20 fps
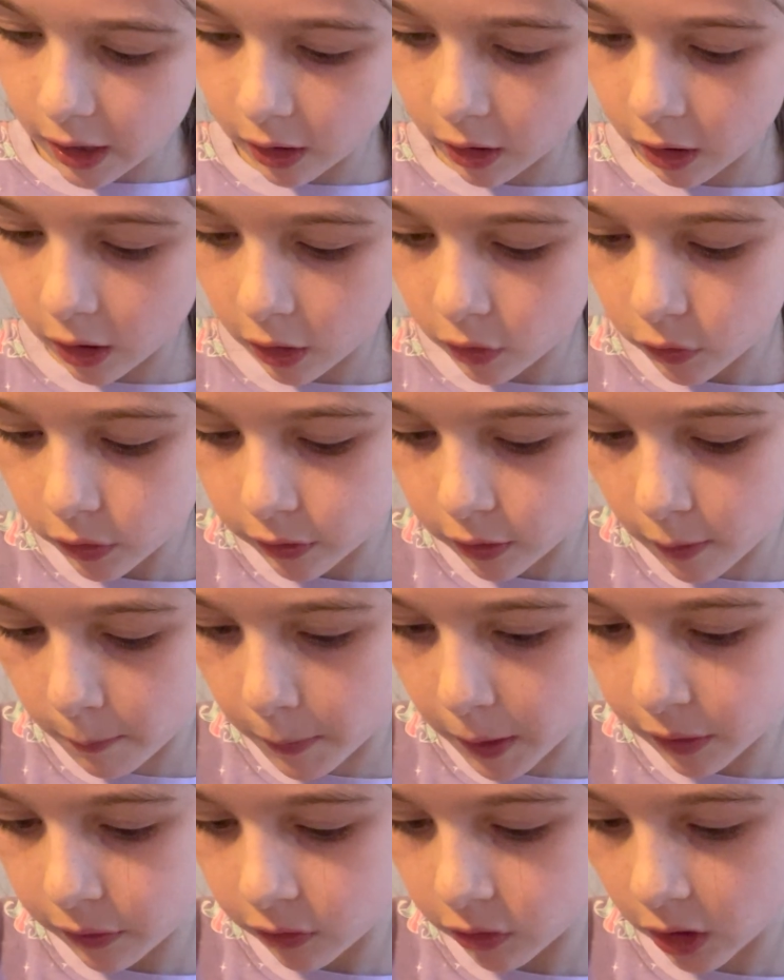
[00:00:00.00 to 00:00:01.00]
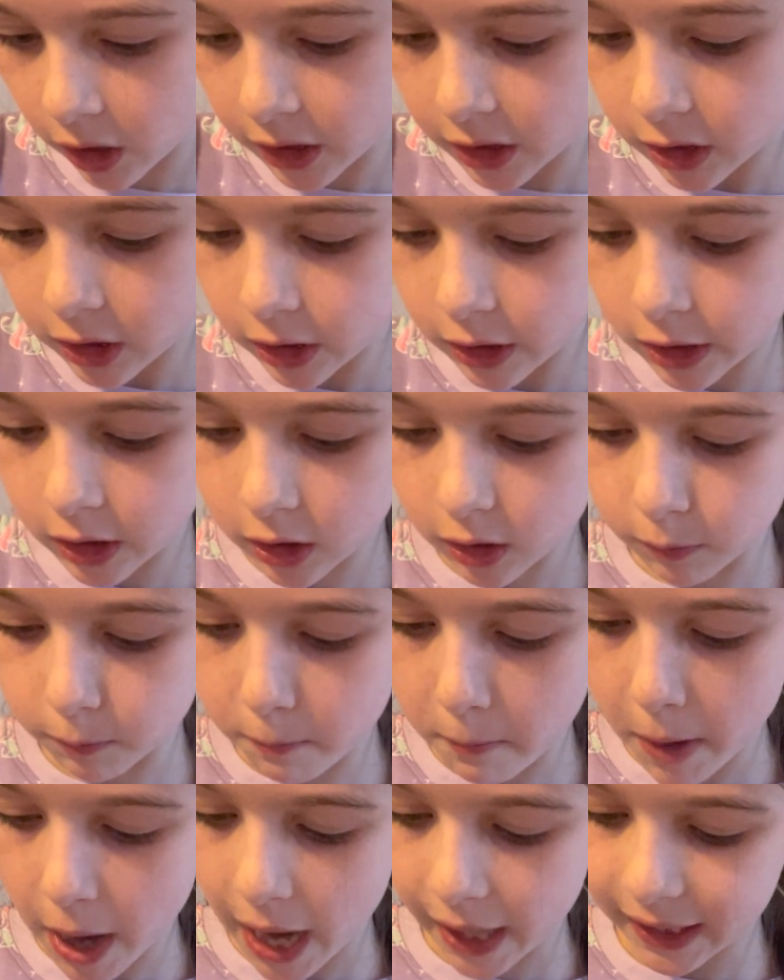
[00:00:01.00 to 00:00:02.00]
Oh, it's a Buzz
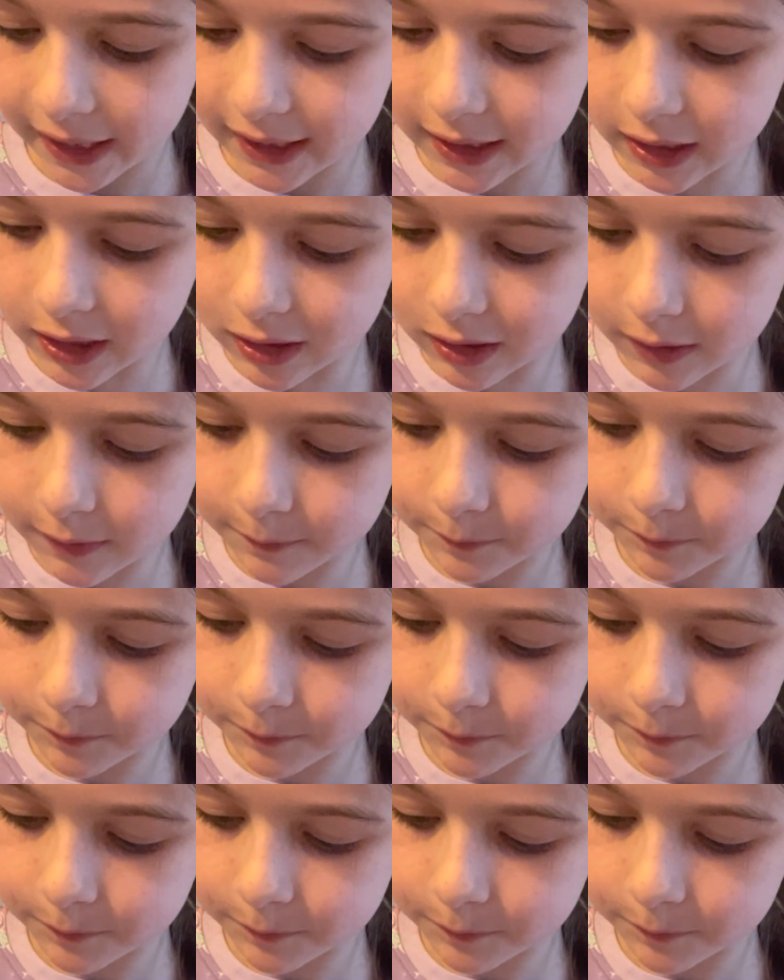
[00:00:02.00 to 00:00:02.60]
Lightyear bag.